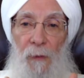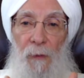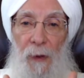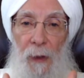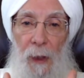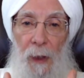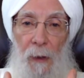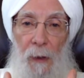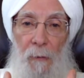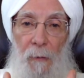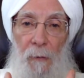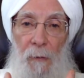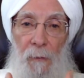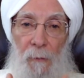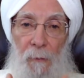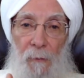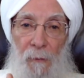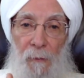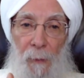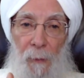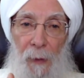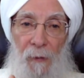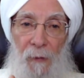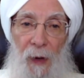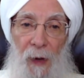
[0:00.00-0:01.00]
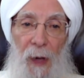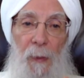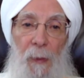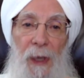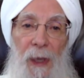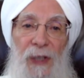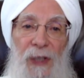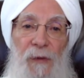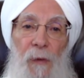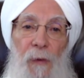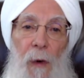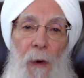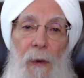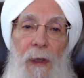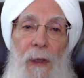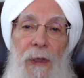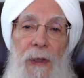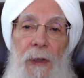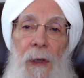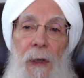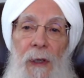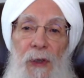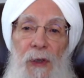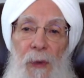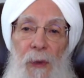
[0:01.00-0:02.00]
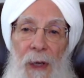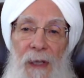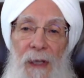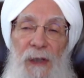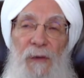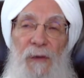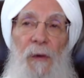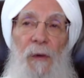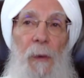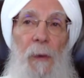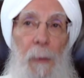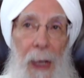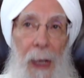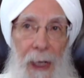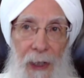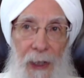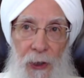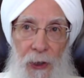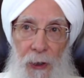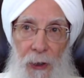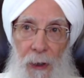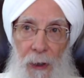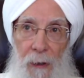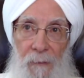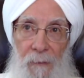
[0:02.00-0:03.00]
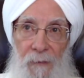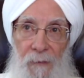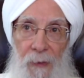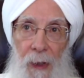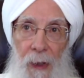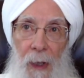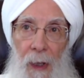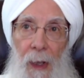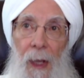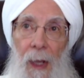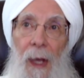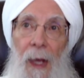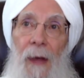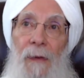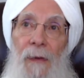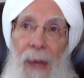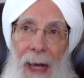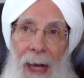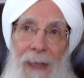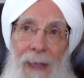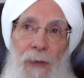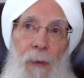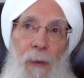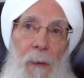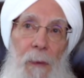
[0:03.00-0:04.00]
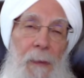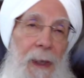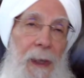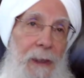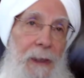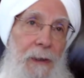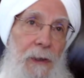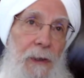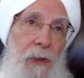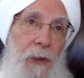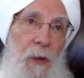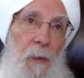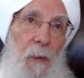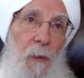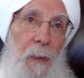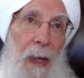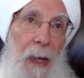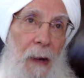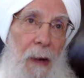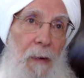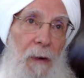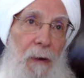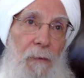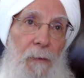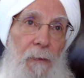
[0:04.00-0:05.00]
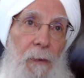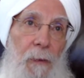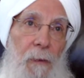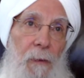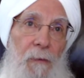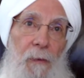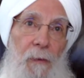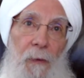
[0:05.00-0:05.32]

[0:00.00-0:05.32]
really very much focused on transformation, that's what makes it so powerful